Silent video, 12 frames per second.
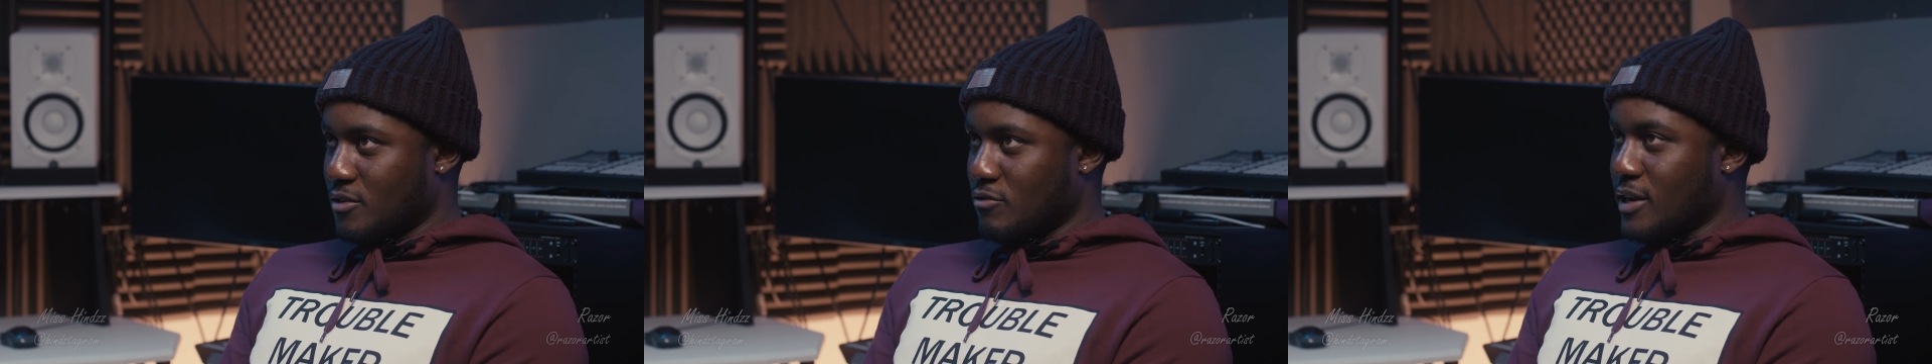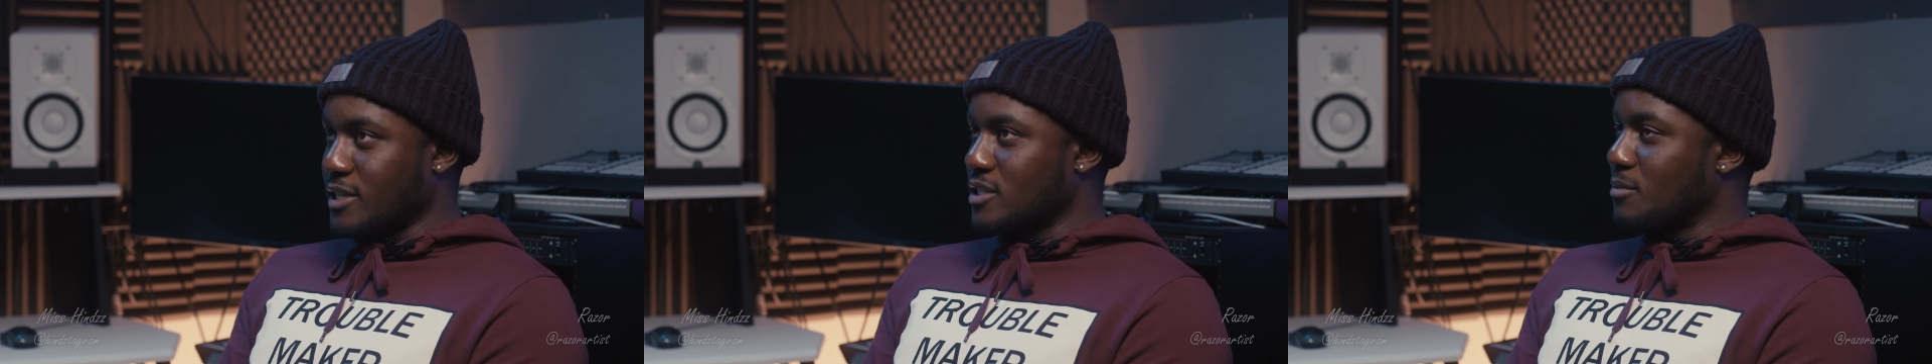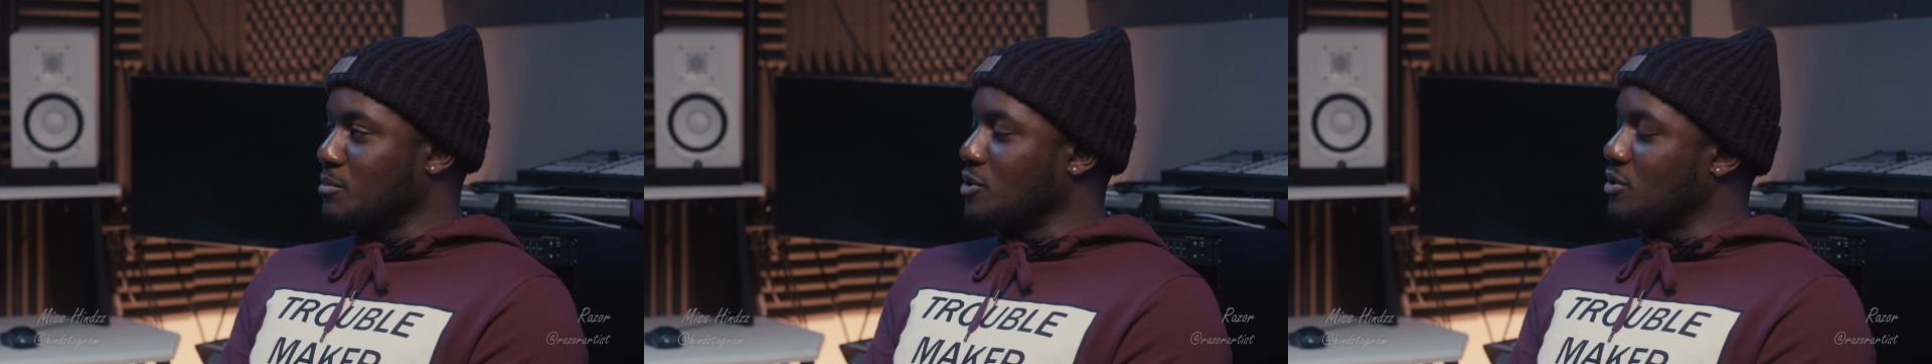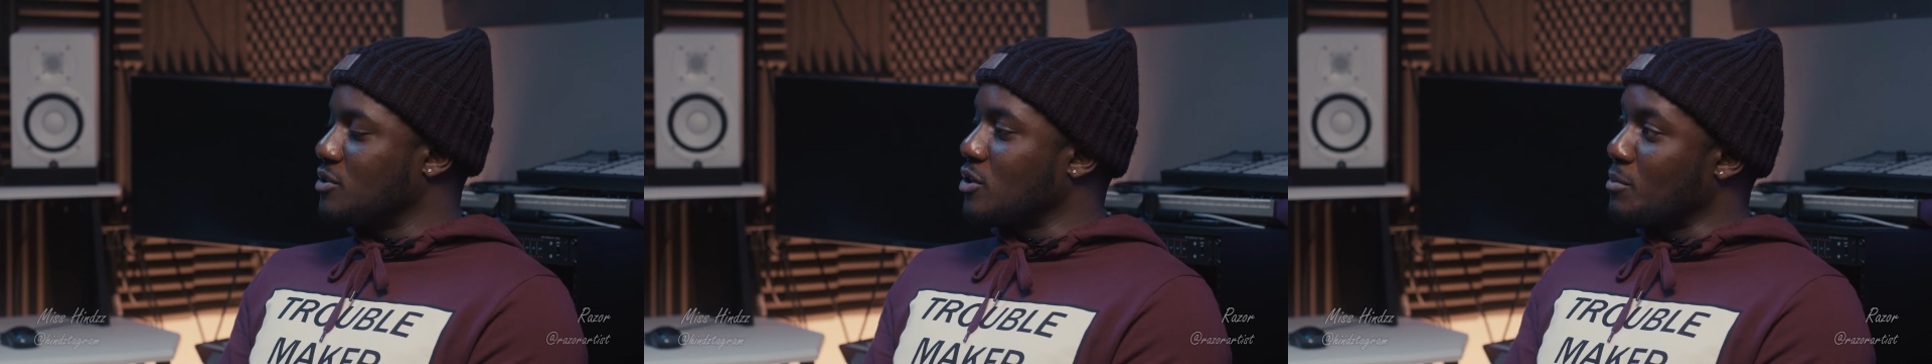
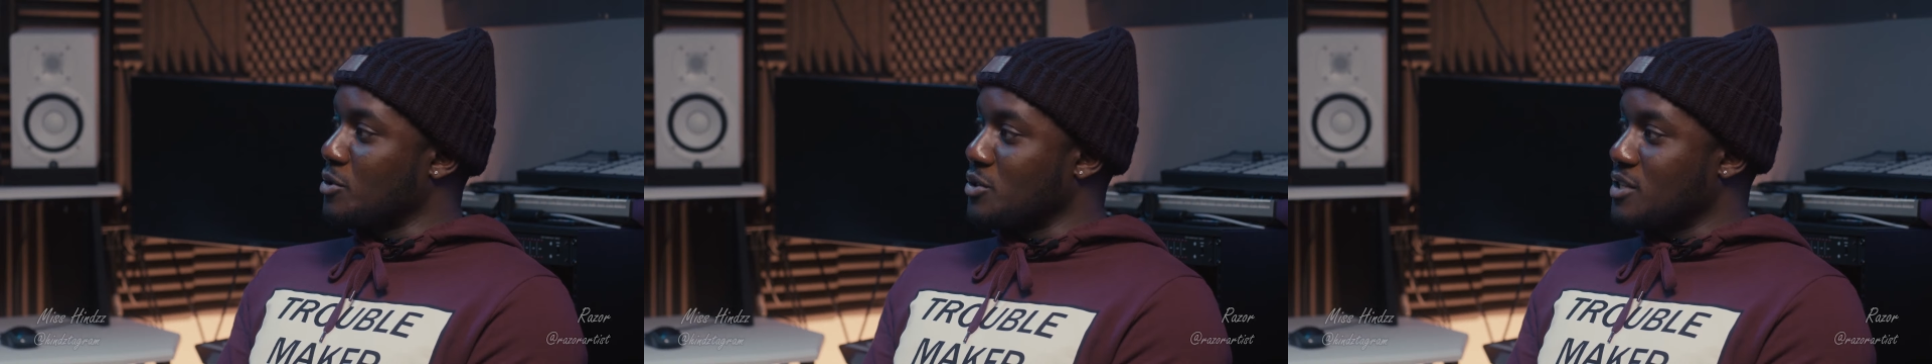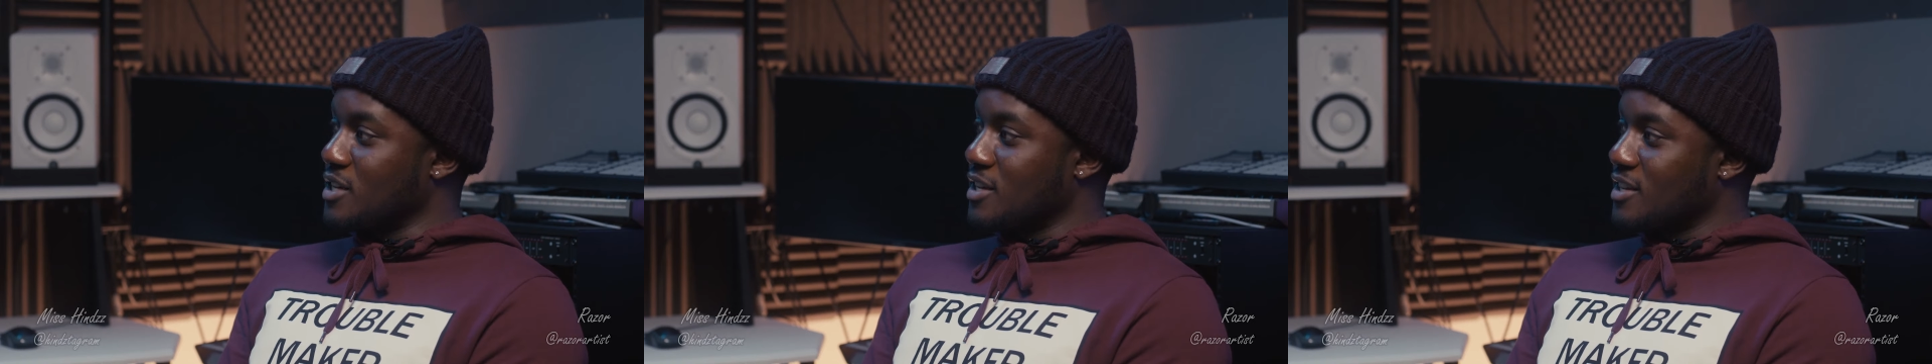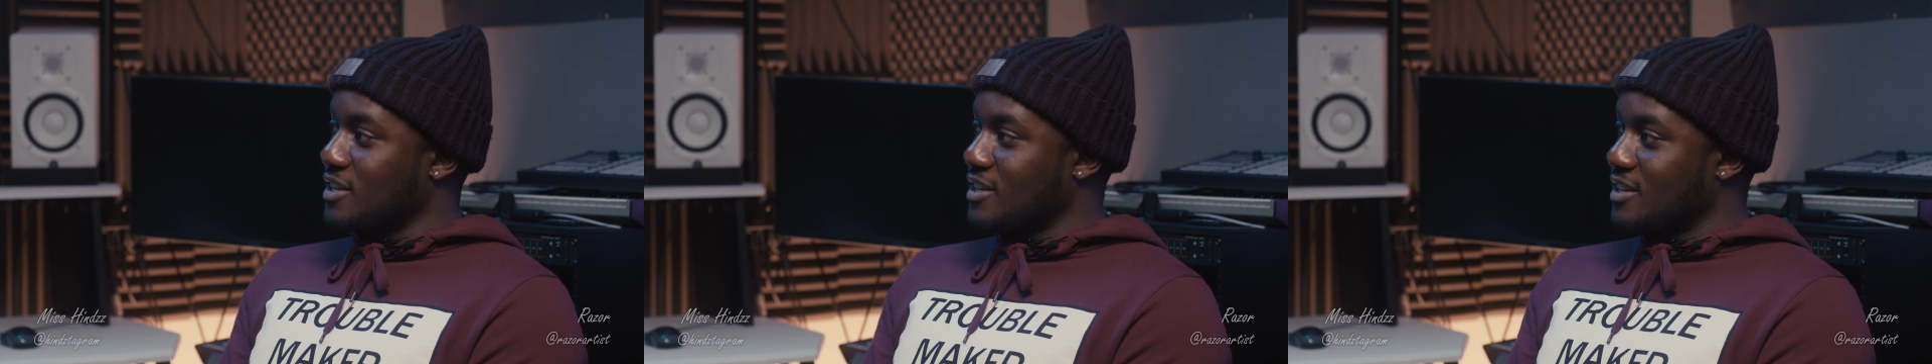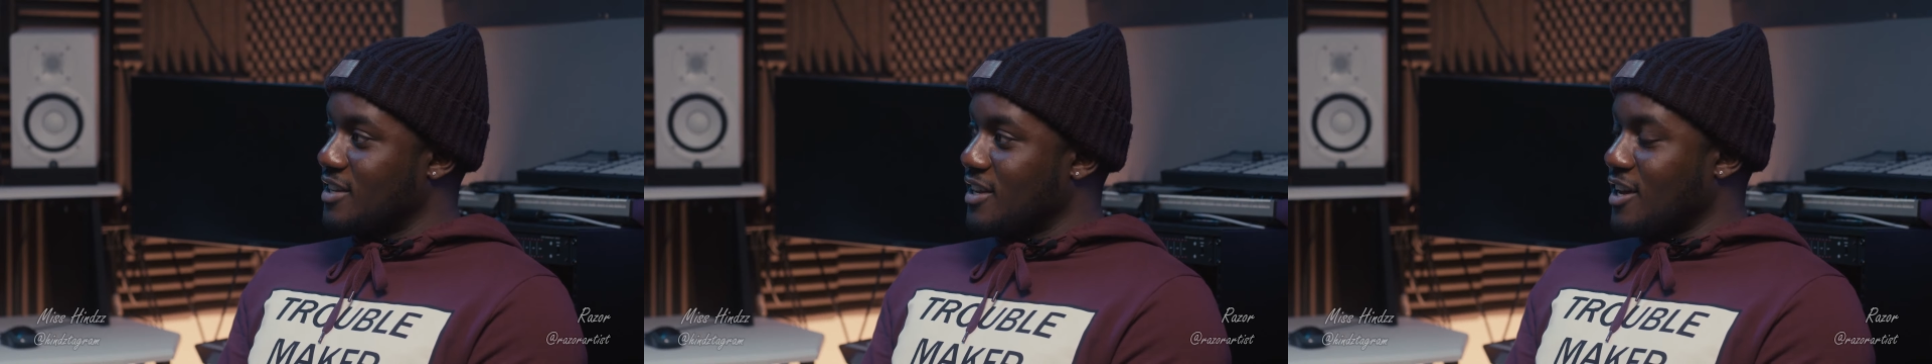razor.music.
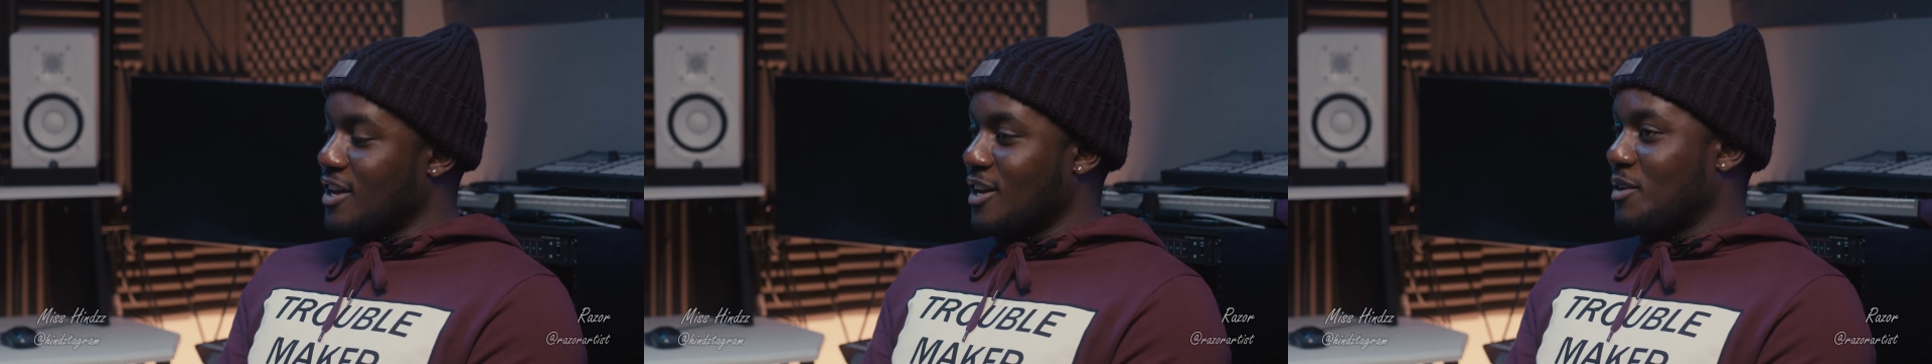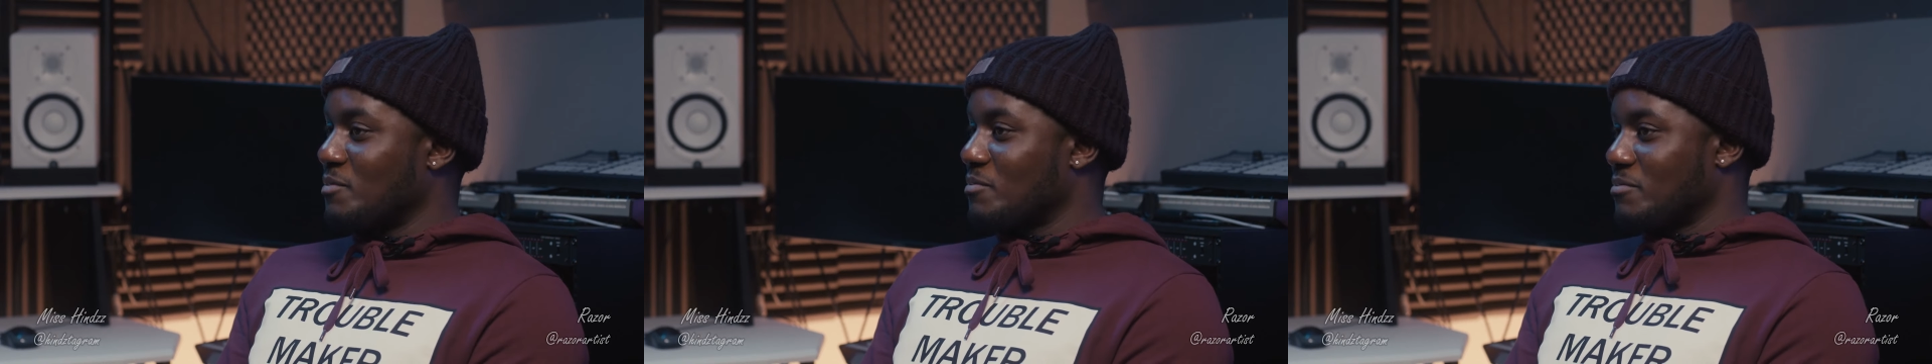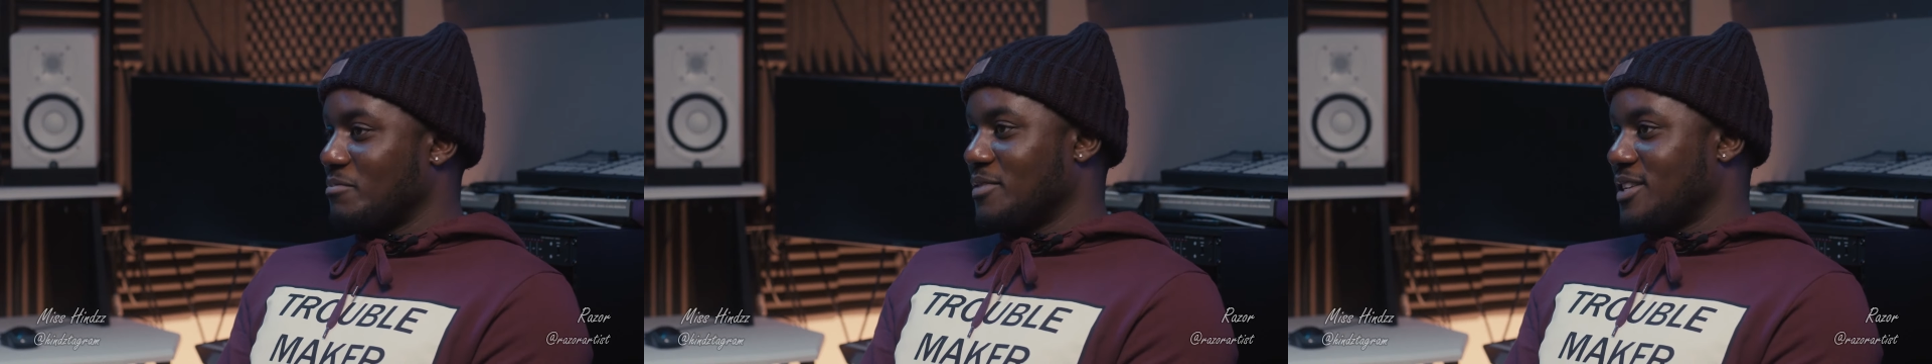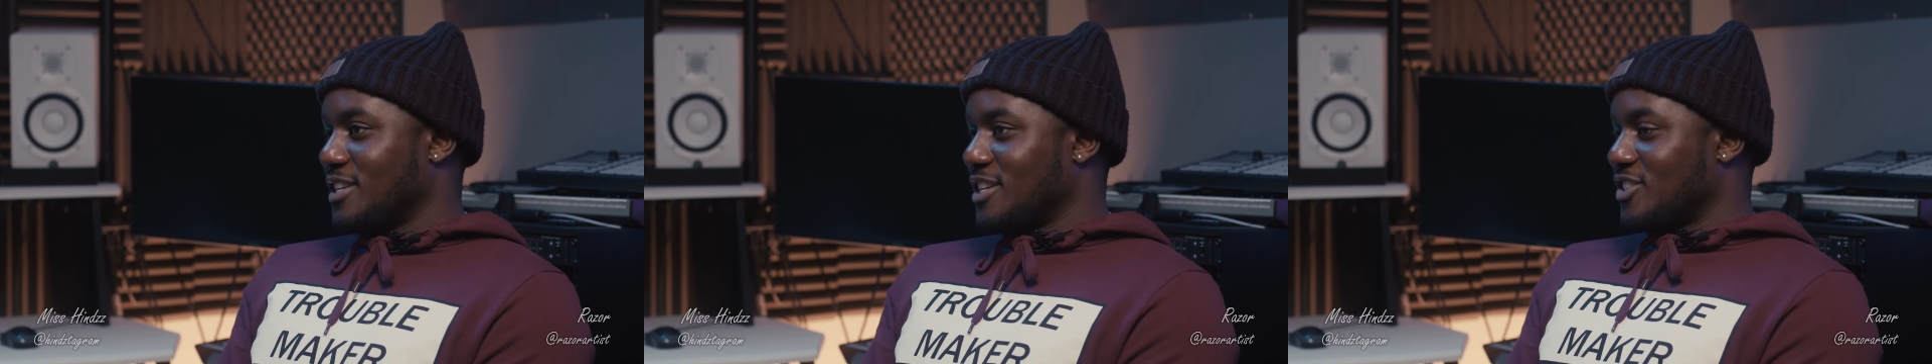
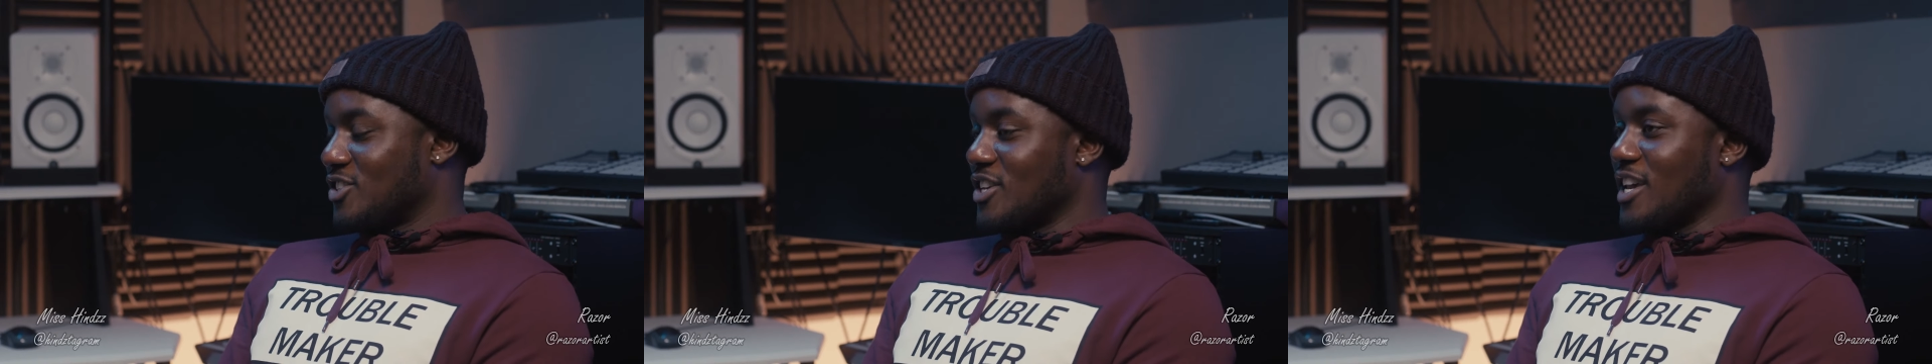So